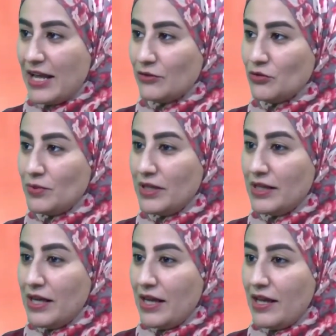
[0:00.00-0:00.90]
and to
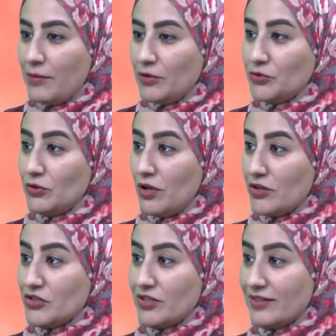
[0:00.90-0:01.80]
be able to
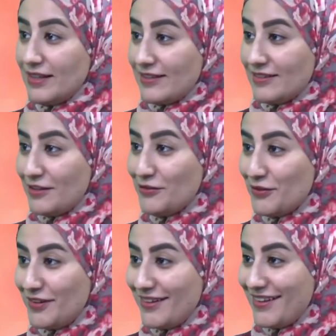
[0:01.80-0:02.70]
launch
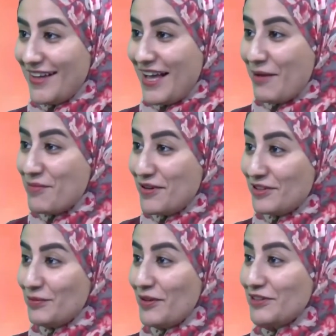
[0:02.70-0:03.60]
successfully and be
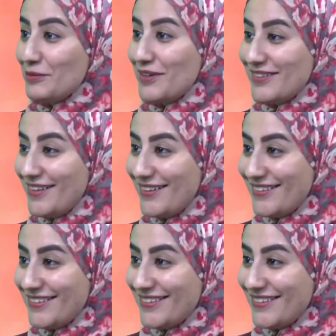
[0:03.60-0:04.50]
responsible
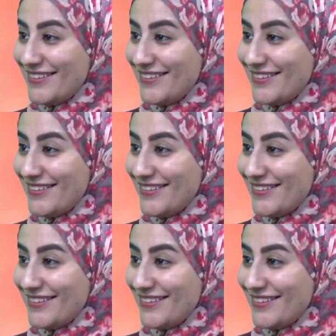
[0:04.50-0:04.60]
adults.